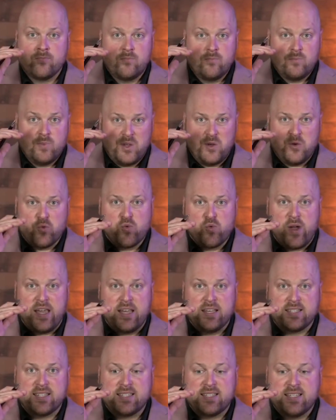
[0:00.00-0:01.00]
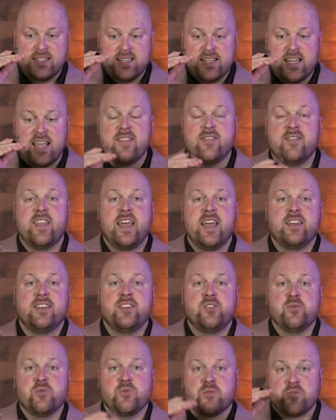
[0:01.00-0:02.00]
you raise it and then
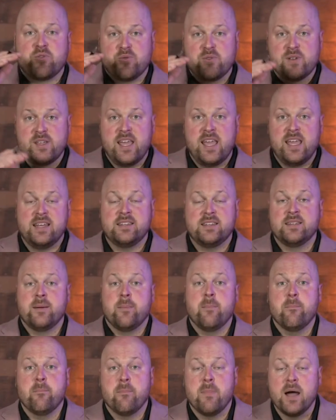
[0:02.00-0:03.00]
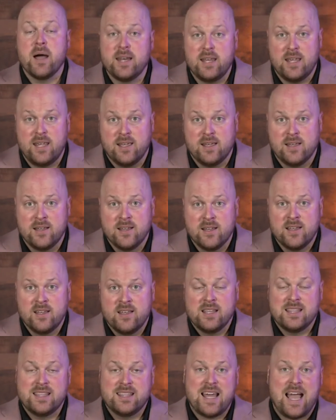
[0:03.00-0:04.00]
you create money.
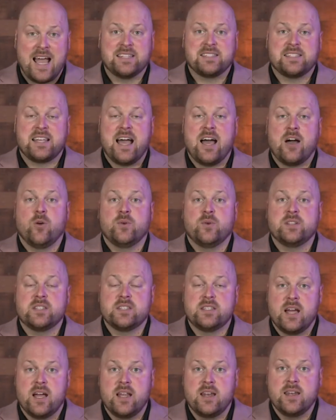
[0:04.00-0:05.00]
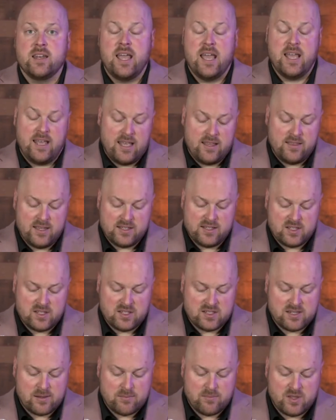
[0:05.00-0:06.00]
That's how it's done, and this is
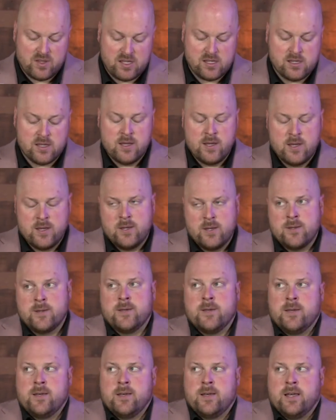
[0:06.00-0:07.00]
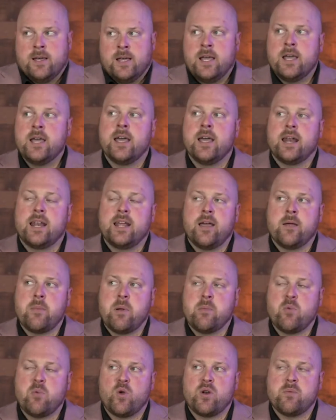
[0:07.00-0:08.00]
something. And I
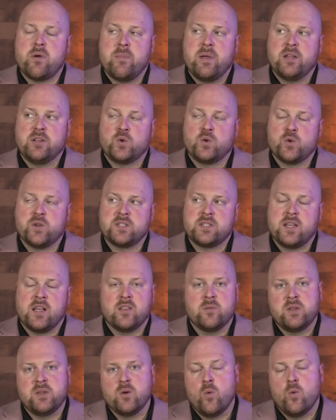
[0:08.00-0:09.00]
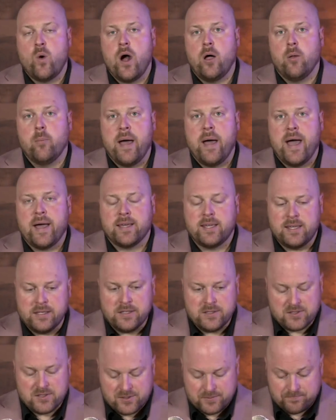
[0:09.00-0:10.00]
remember one of my mentors telling me a while back
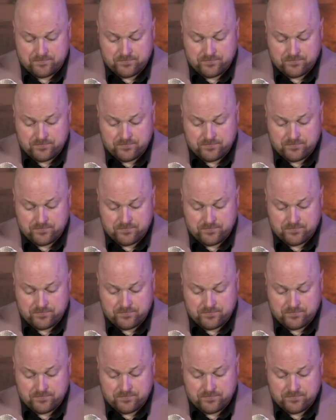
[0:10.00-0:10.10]
is,